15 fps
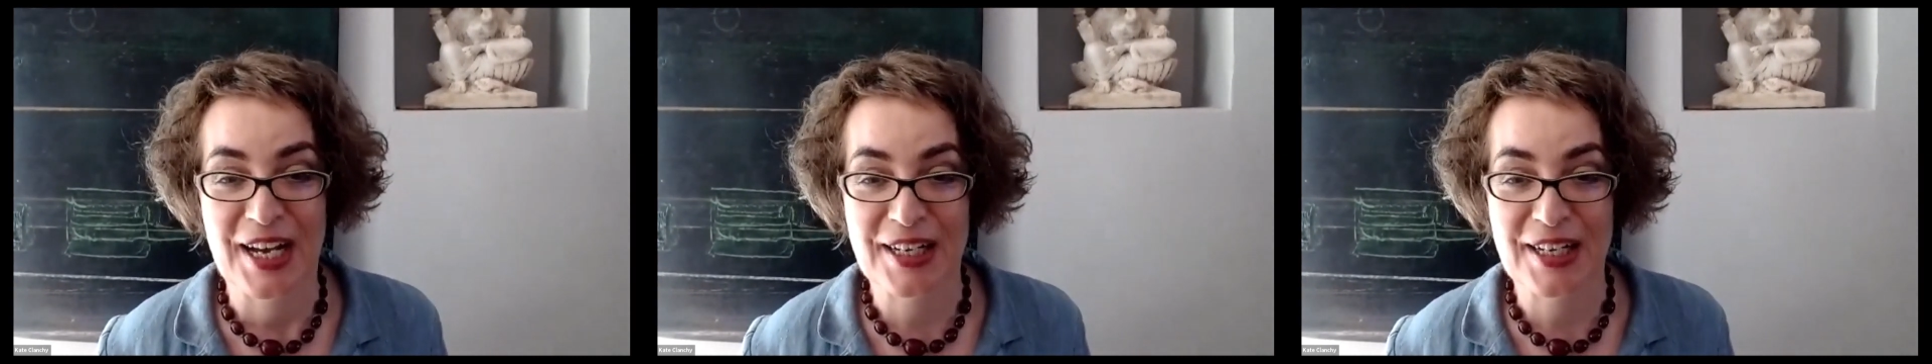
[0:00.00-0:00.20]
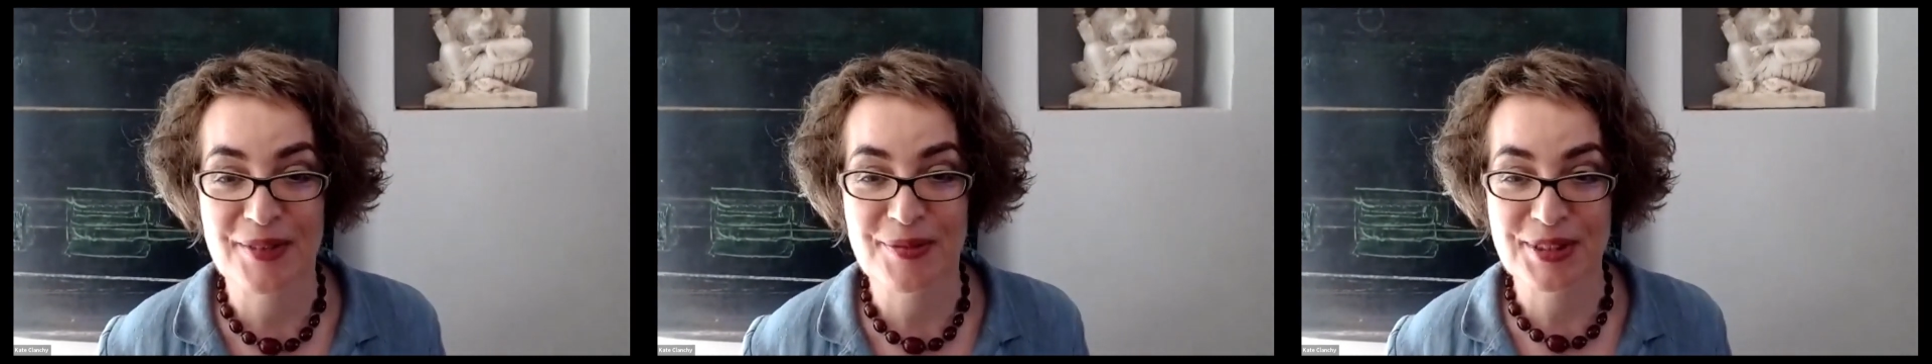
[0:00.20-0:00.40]

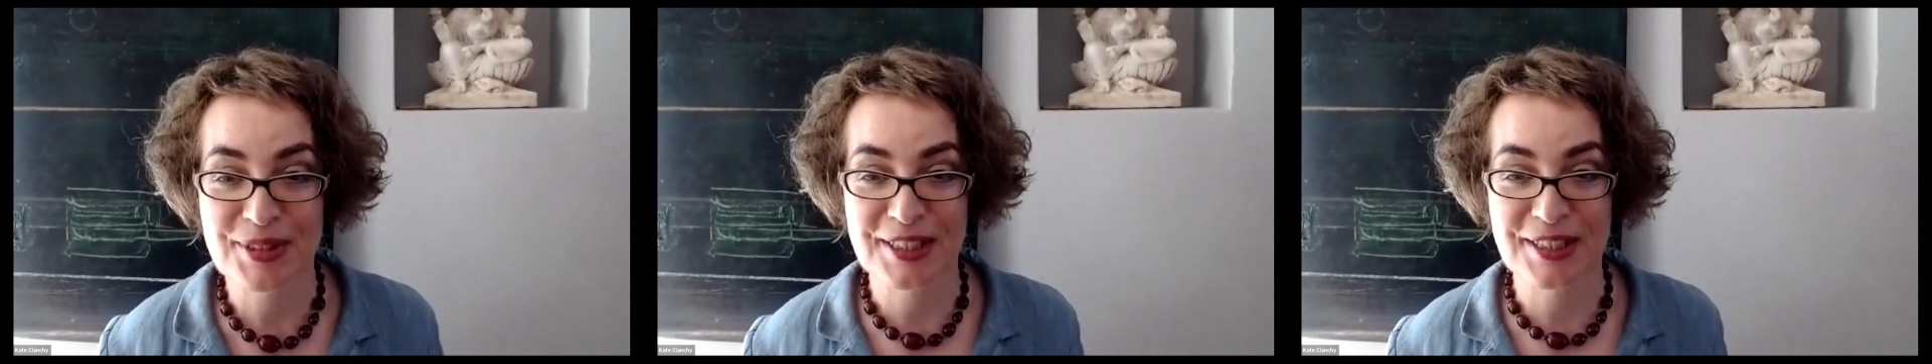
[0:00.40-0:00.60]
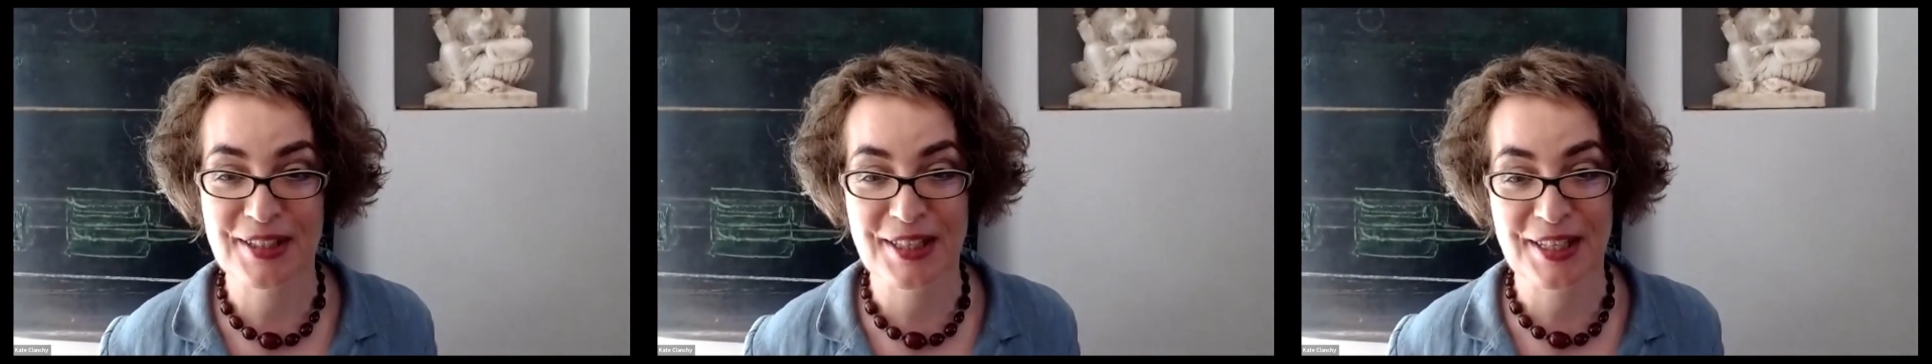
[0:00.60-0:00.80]
and I
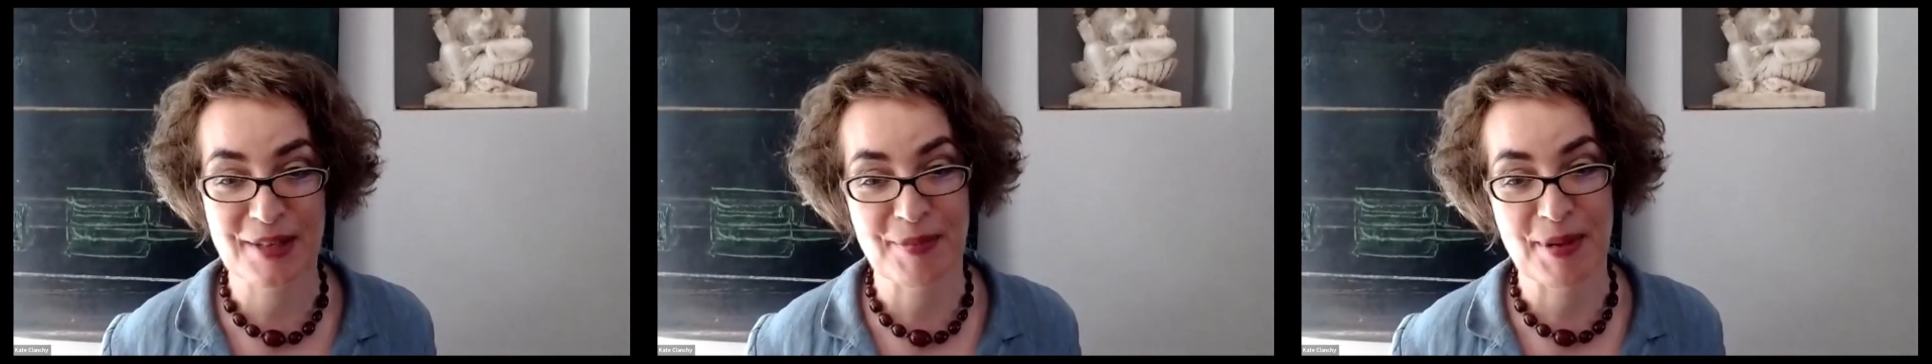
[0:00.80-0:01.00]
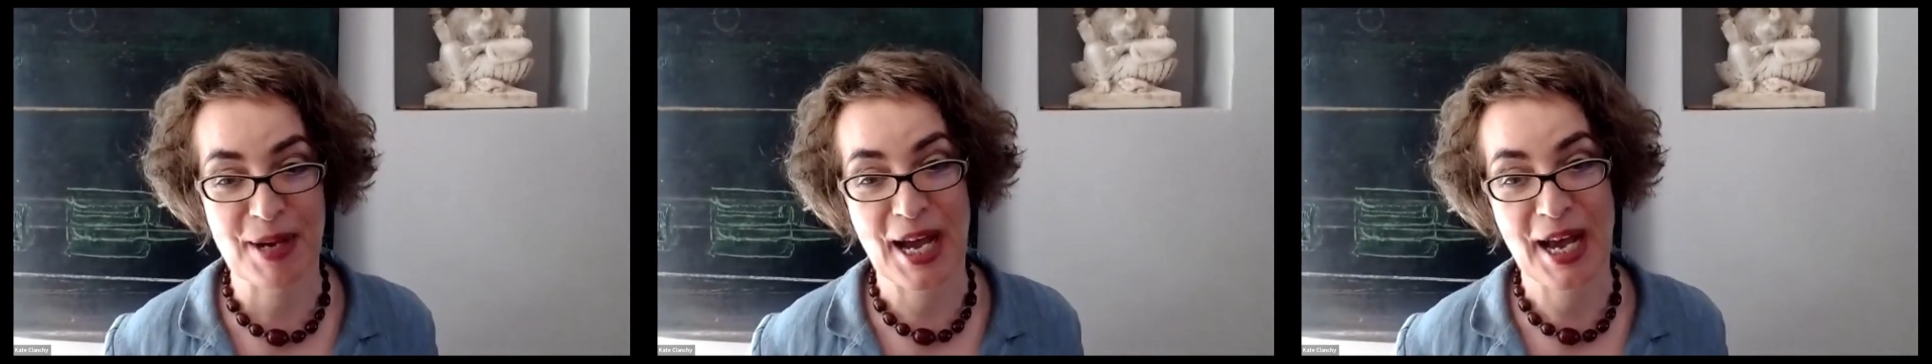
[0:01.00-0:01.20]
wanted to think
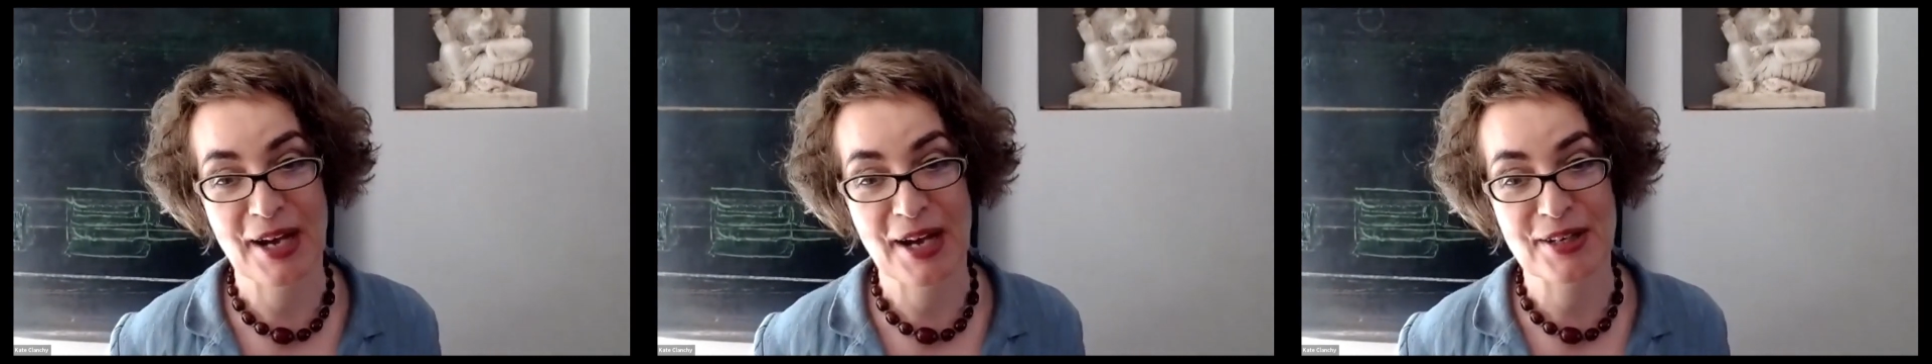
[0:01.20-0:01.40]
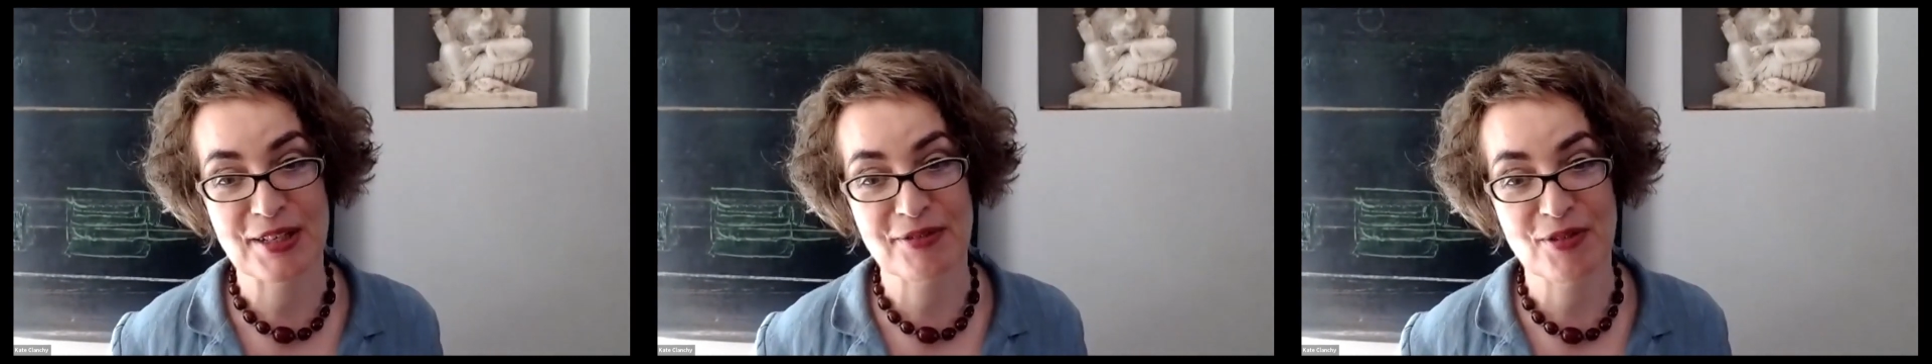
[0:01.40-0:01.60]
about
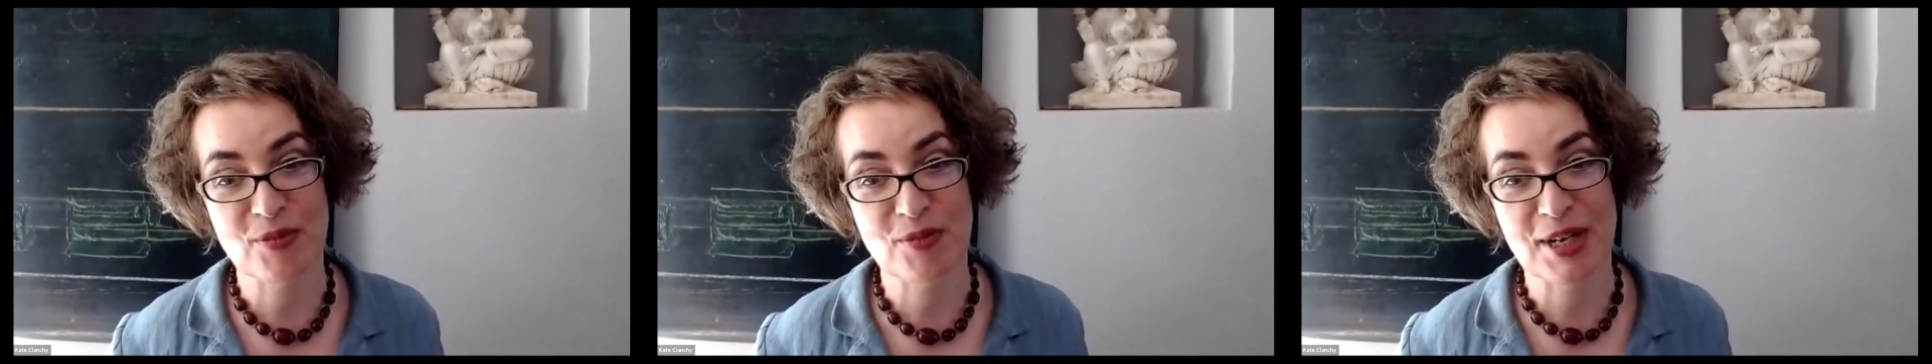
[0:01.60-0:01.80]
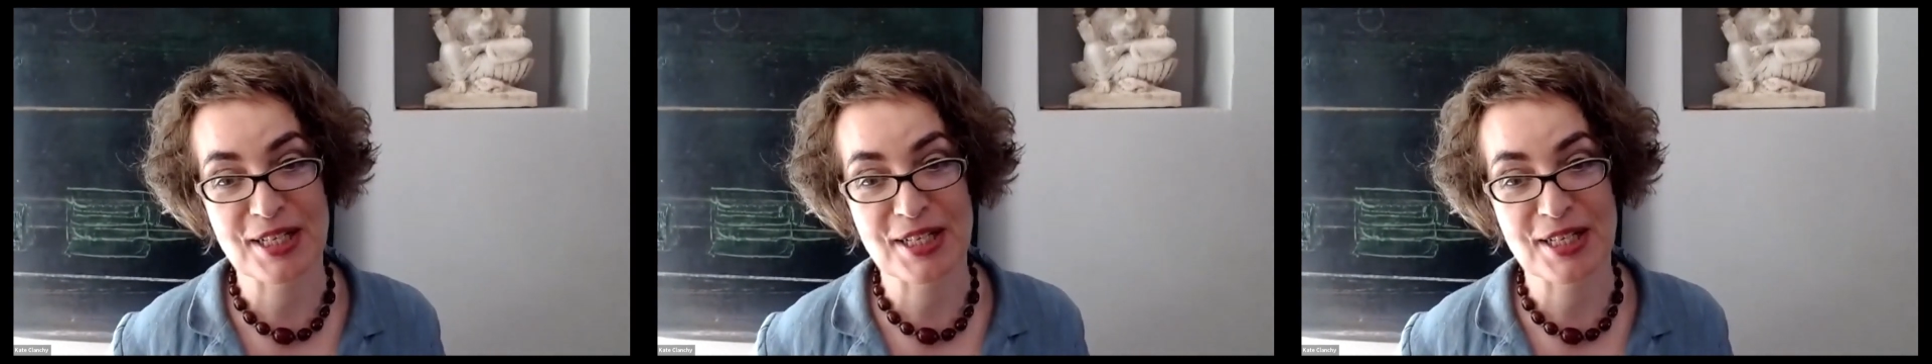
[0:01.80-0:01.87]
how different